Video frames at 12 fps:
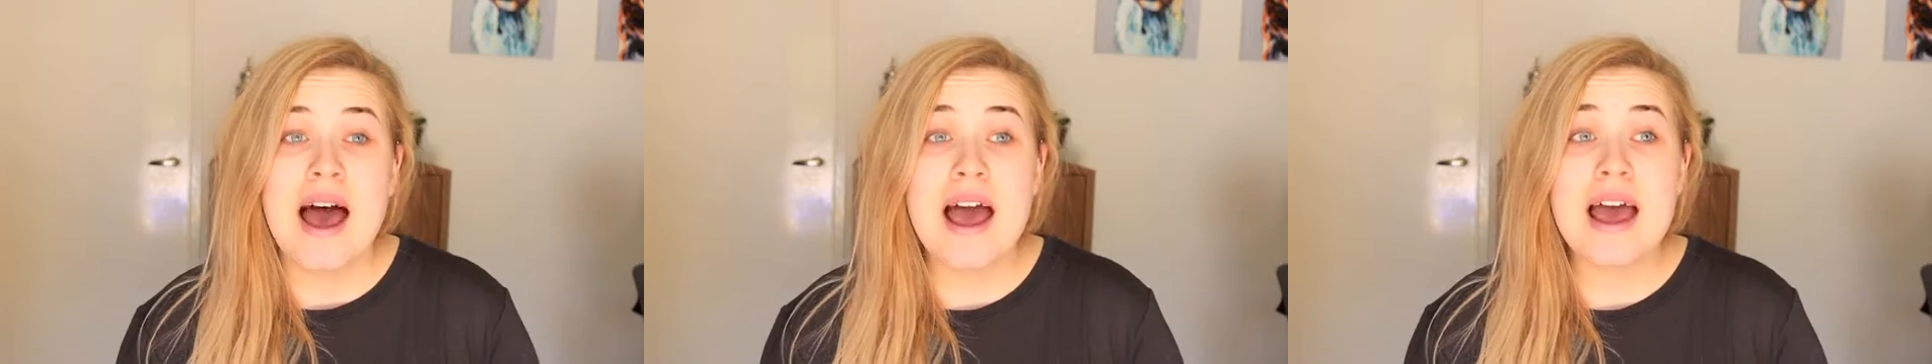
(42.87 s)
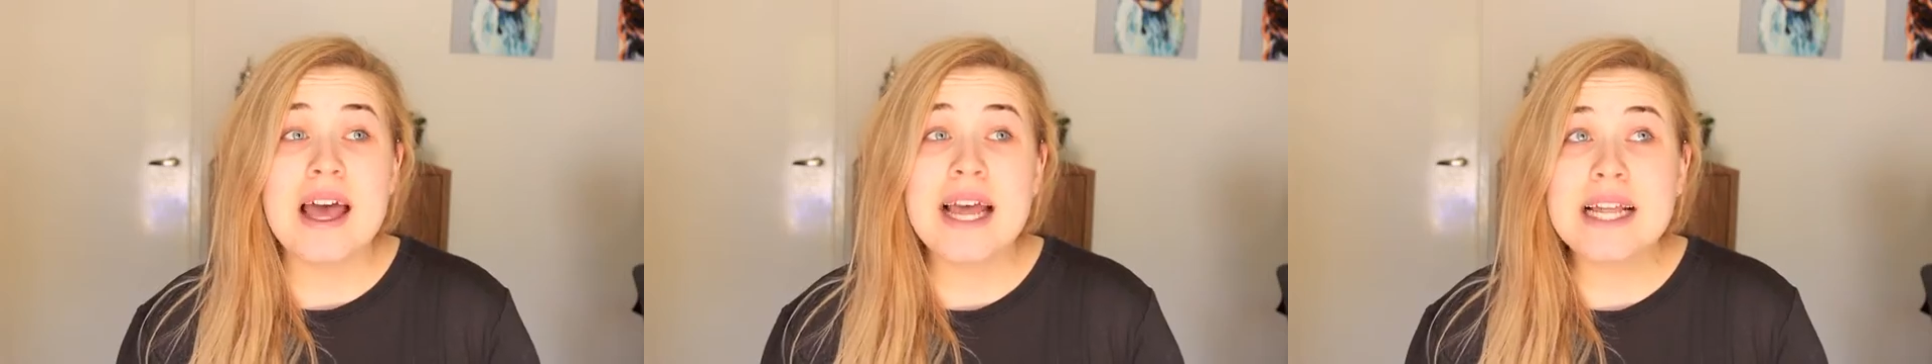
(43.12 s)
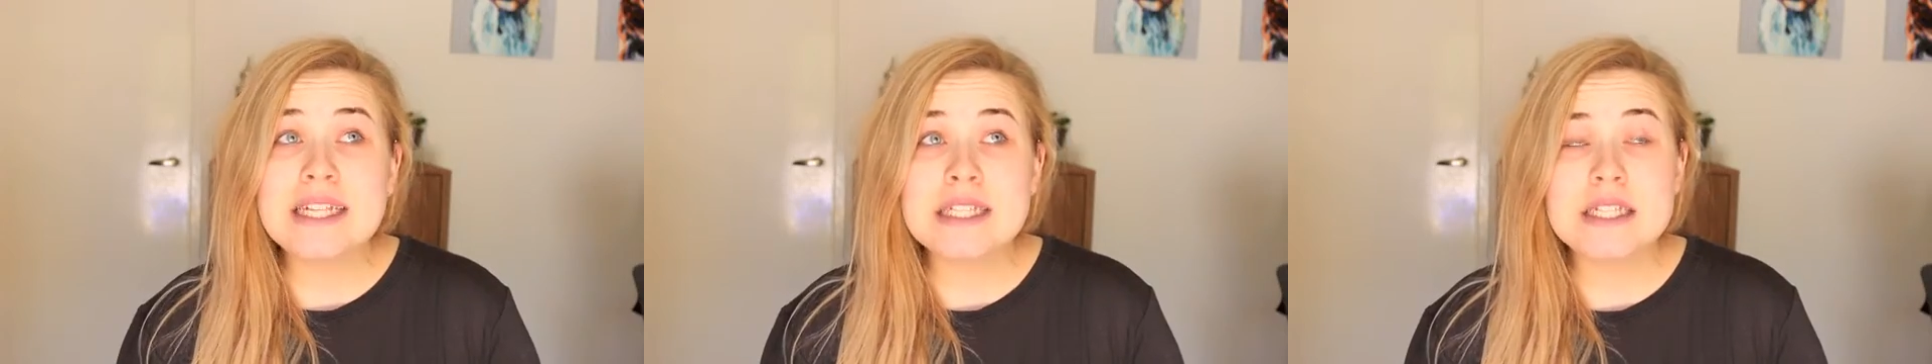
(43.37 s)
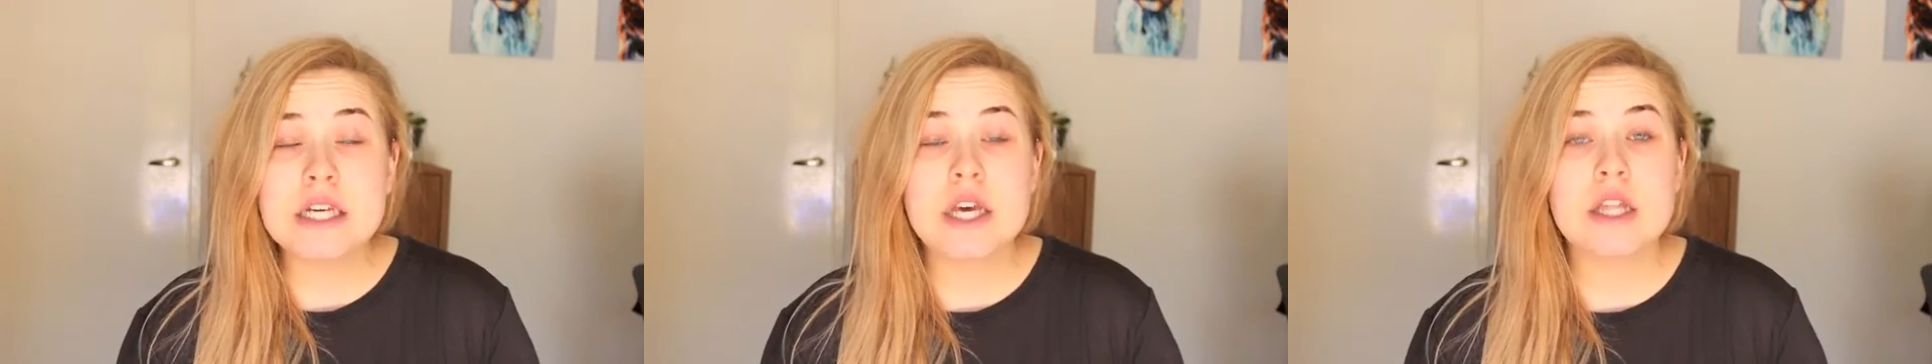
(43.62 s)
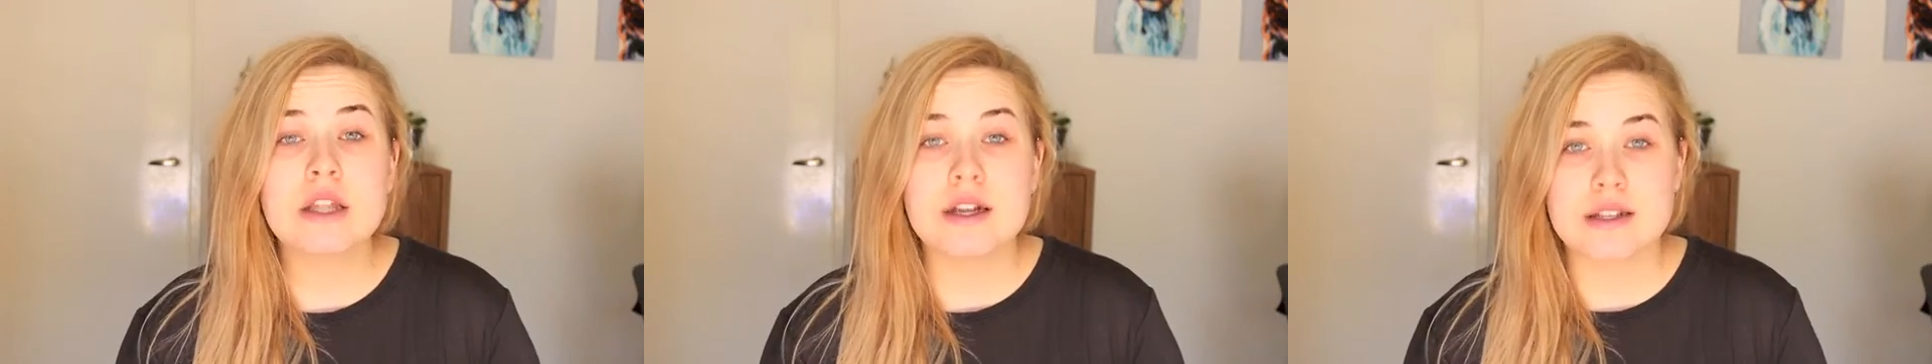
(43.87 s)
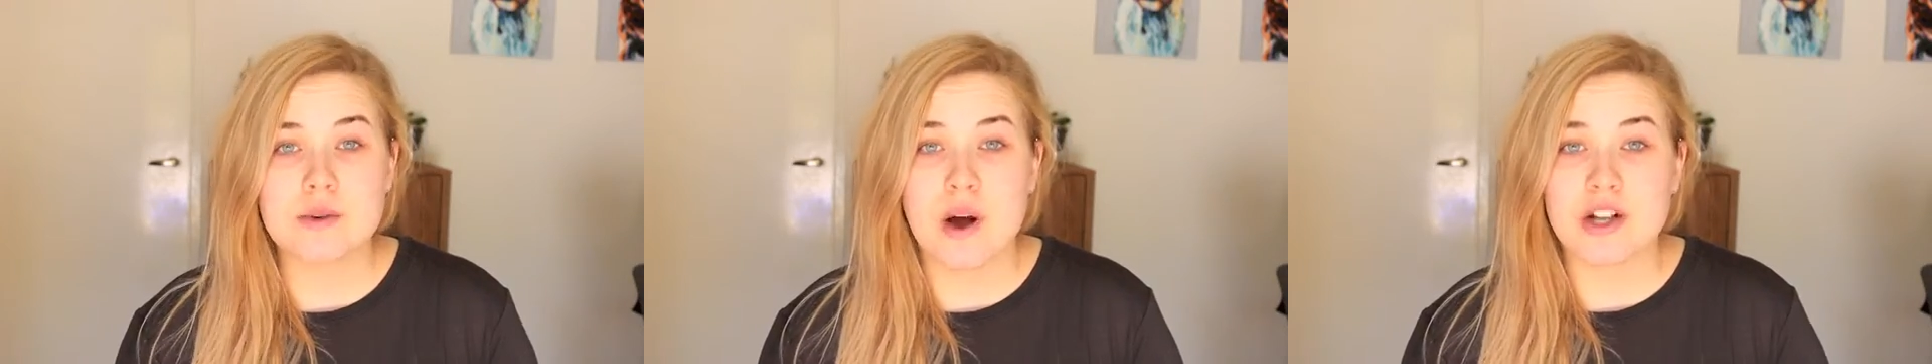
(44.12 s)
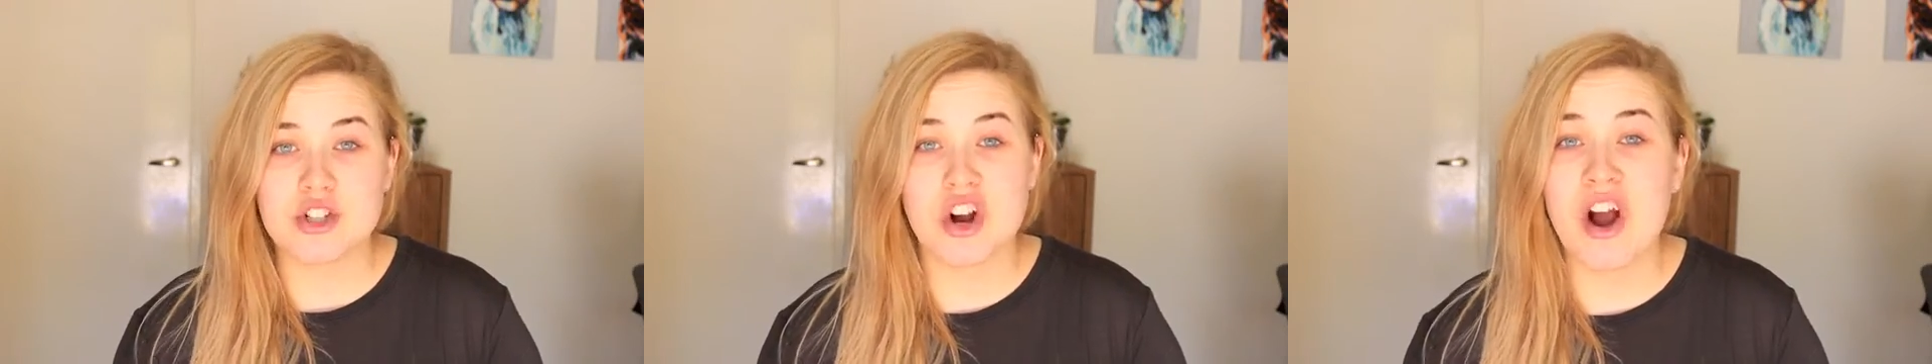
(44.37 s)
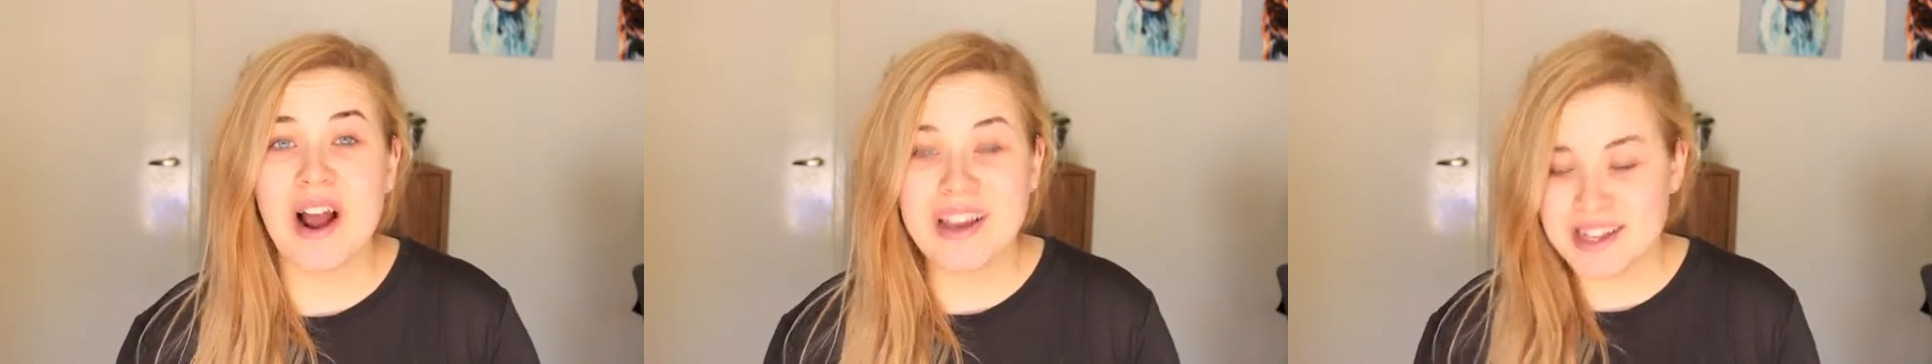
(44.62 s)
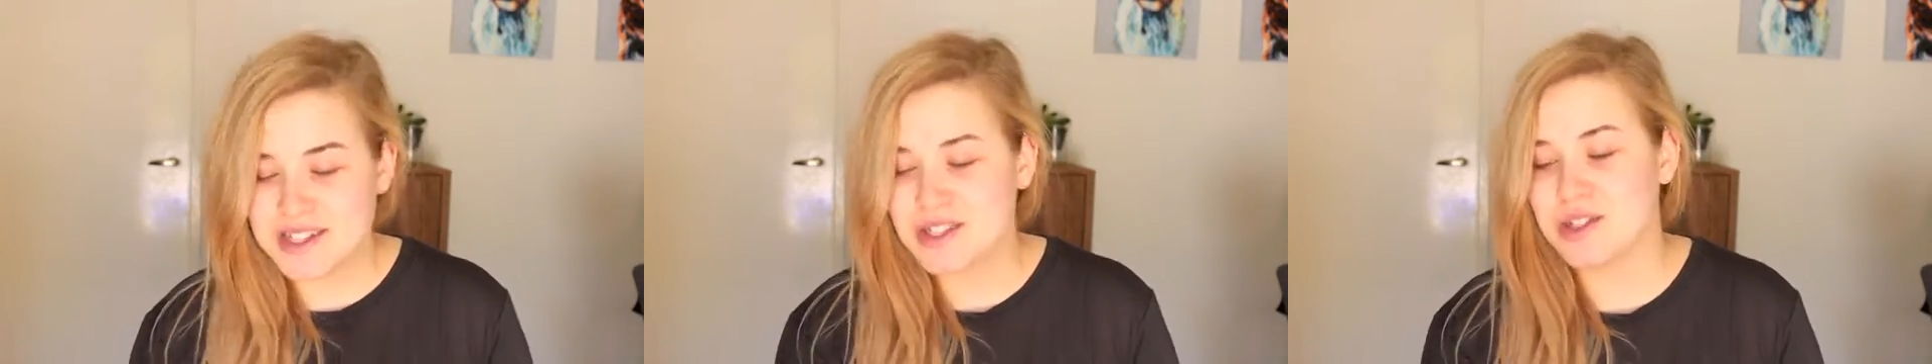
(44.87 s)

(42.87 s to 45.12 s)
and that's quite drying,